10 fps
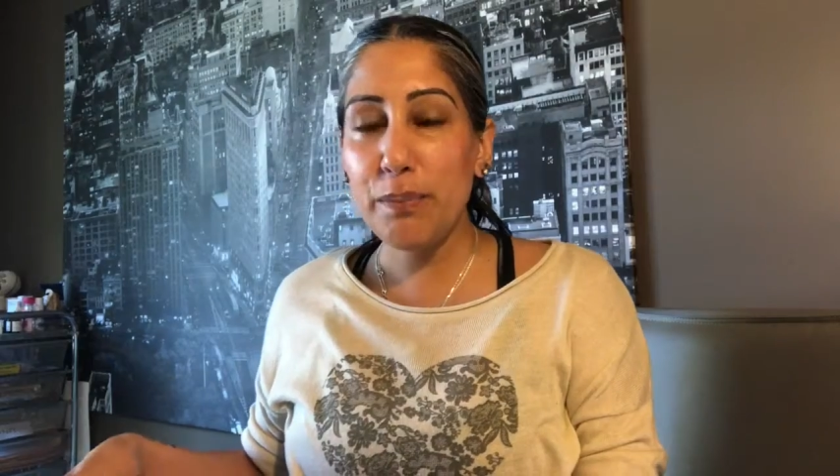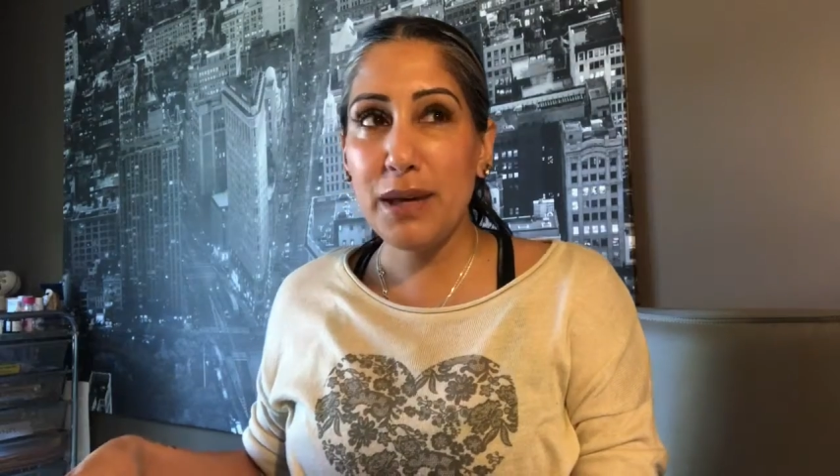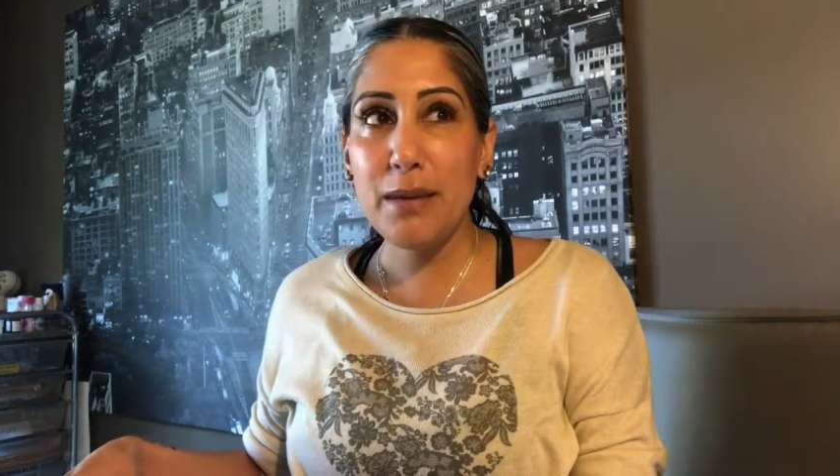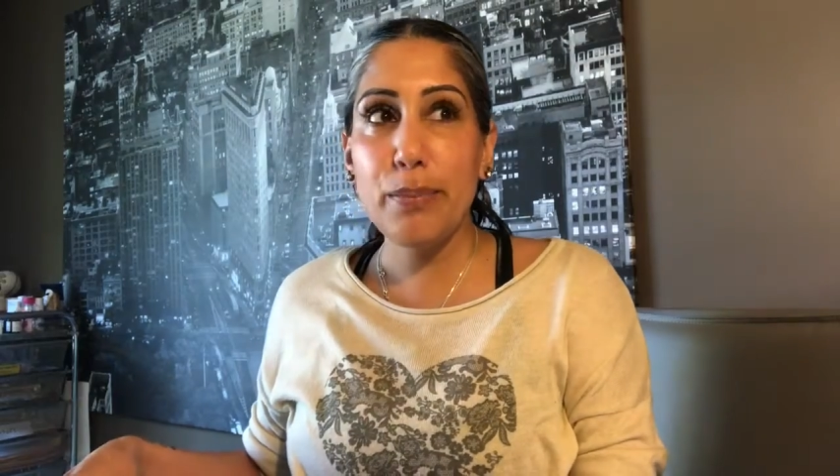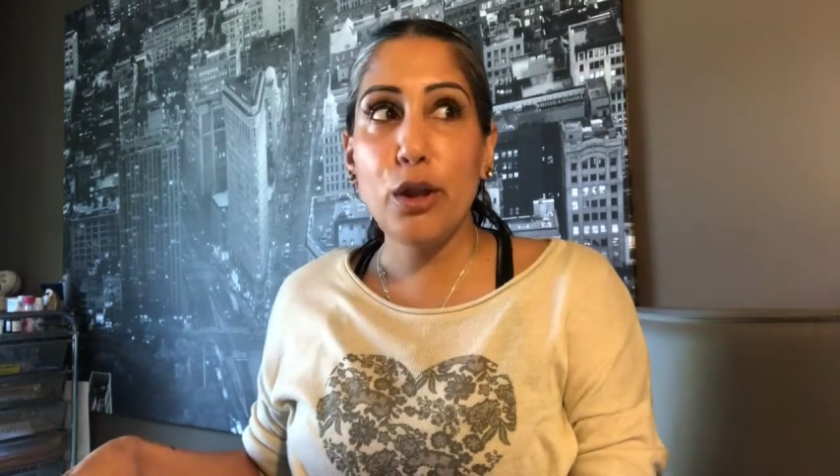
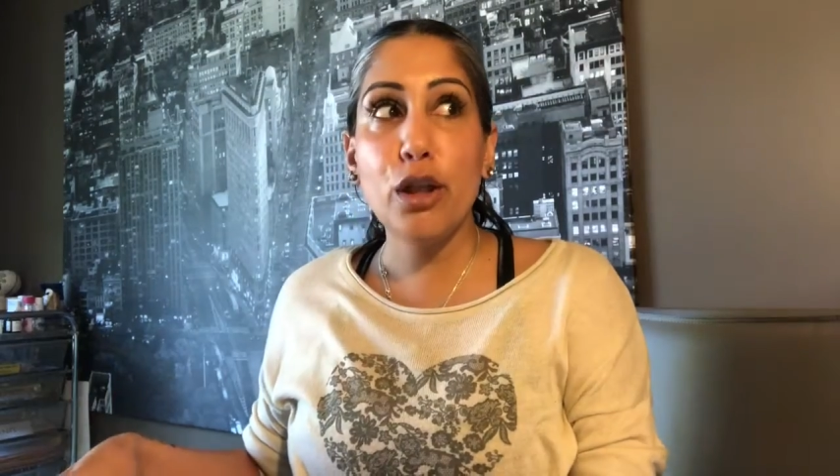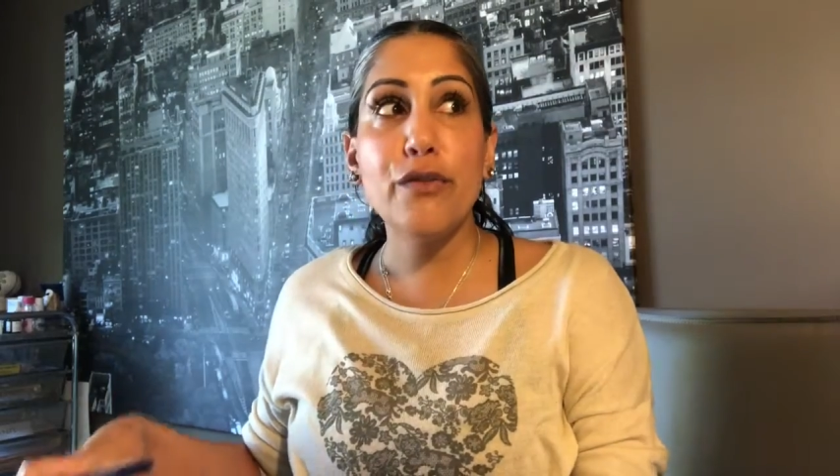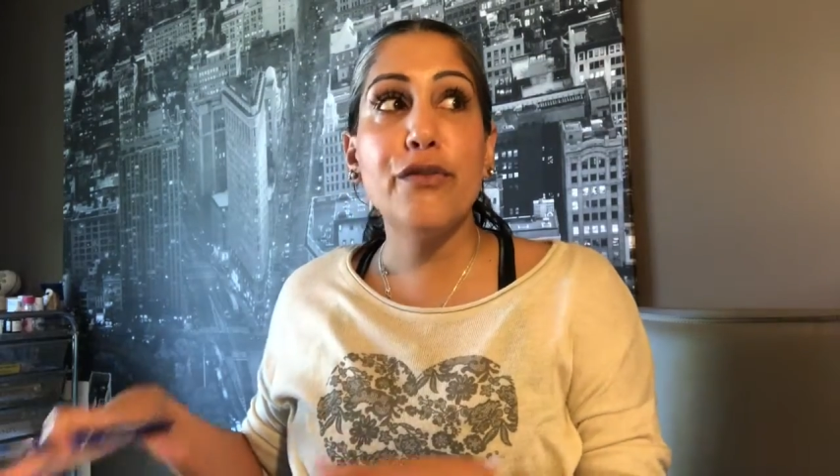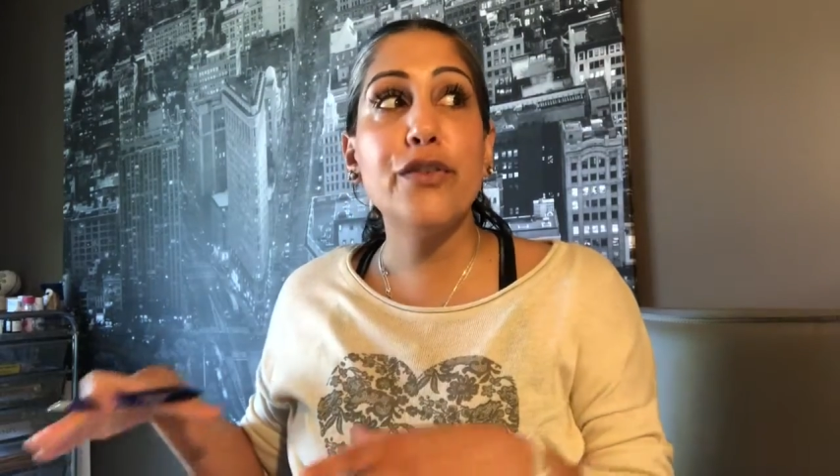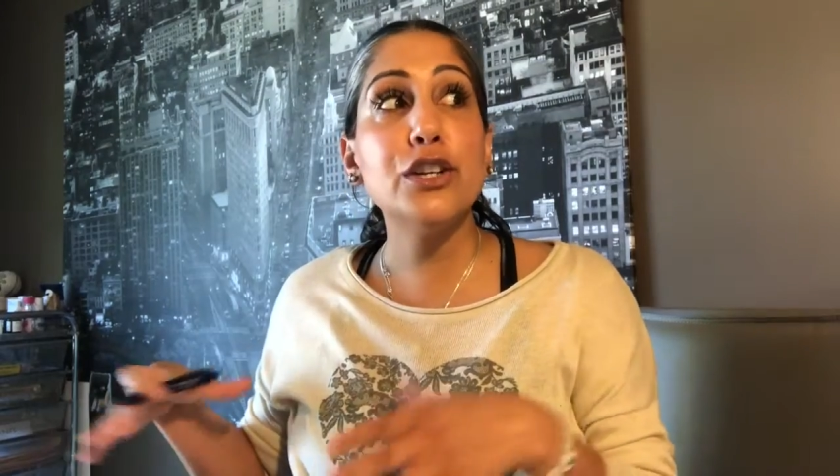people
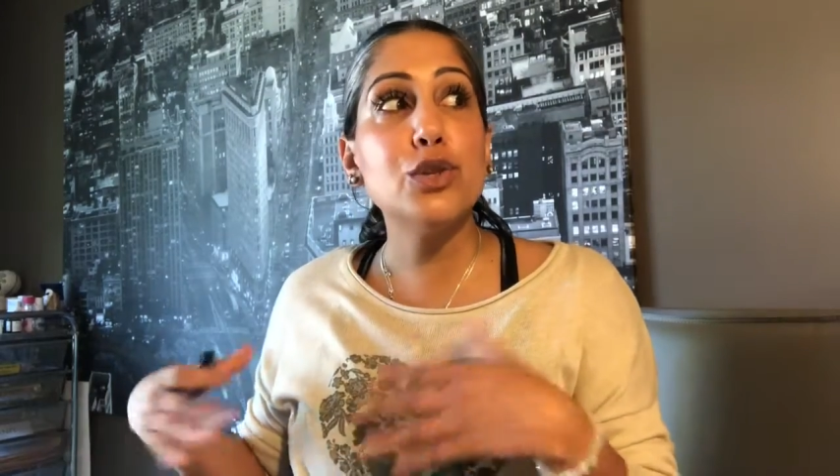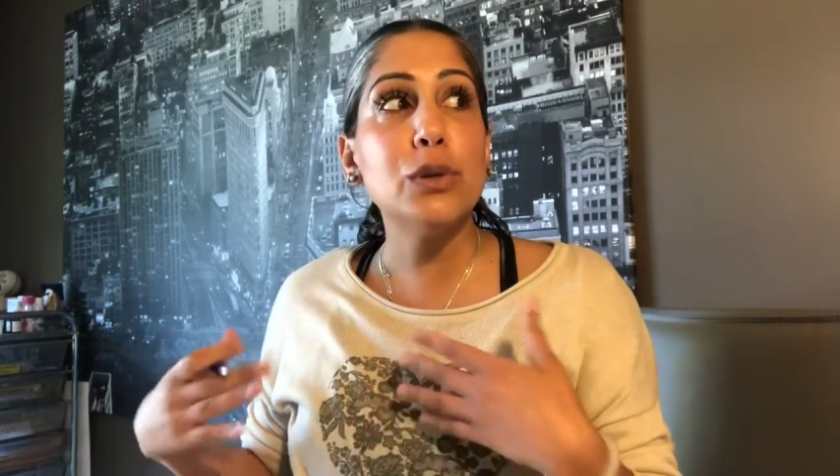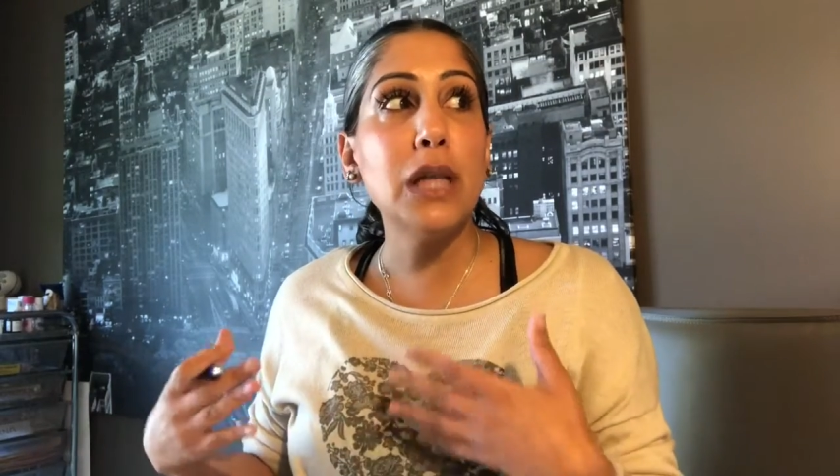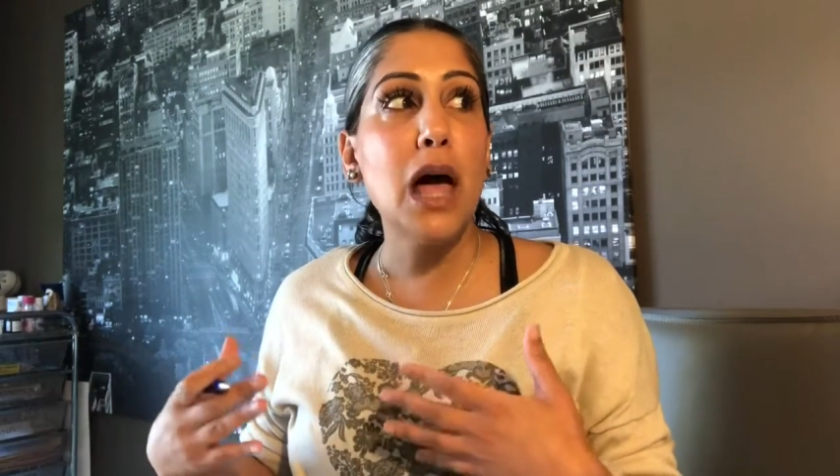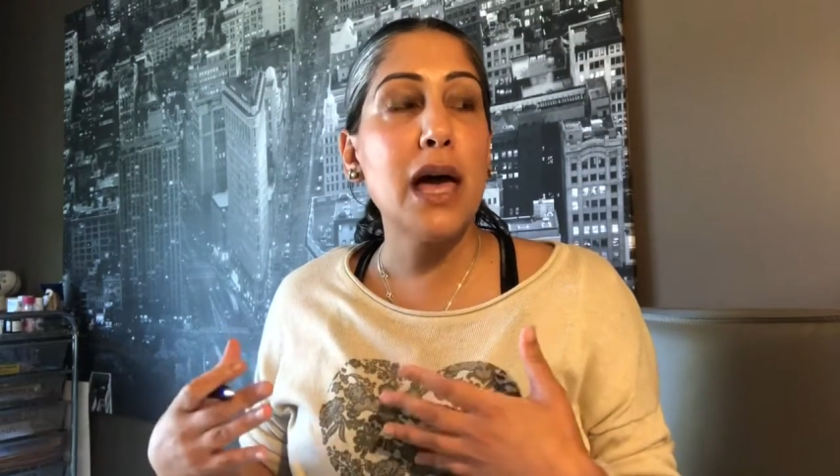
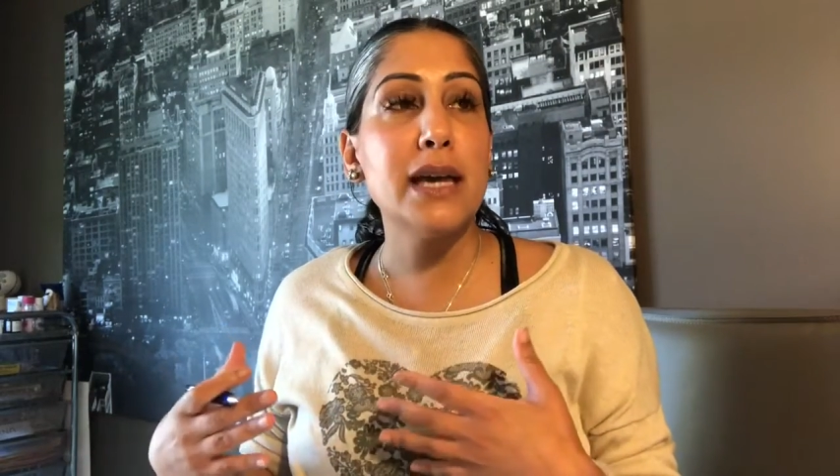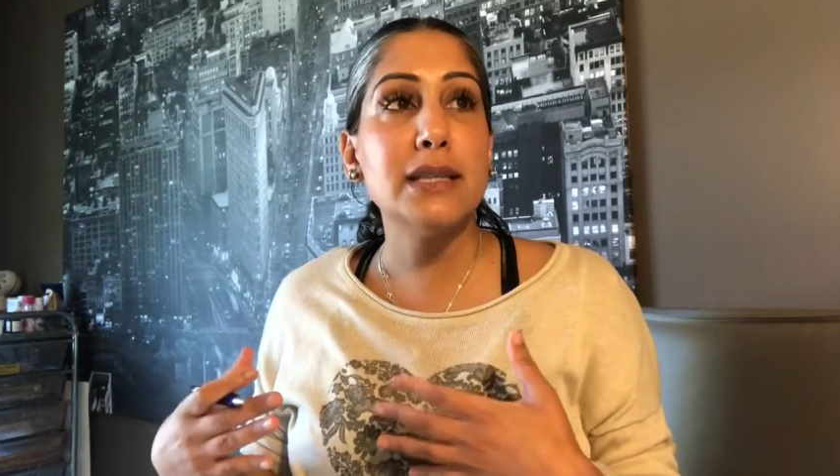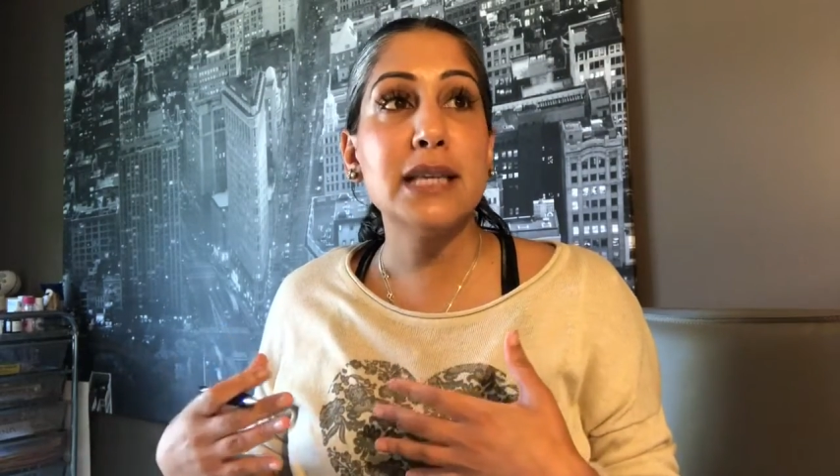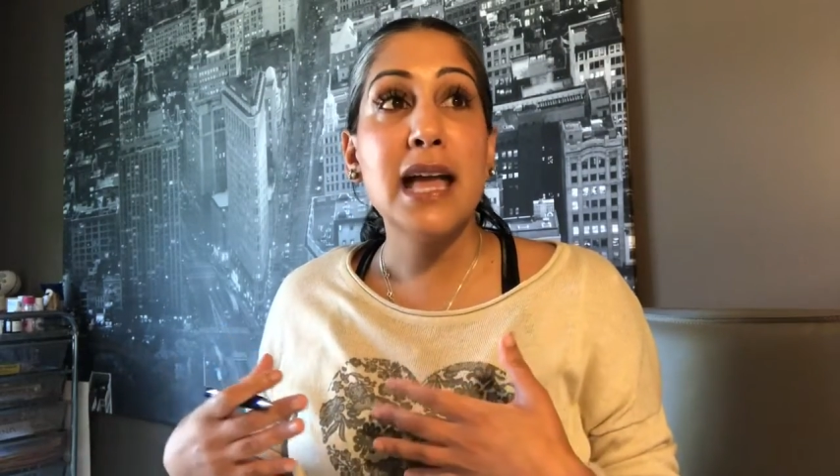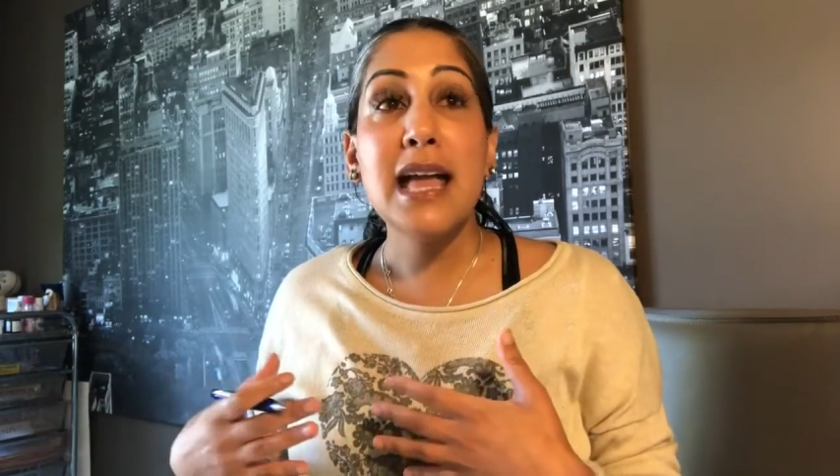visualize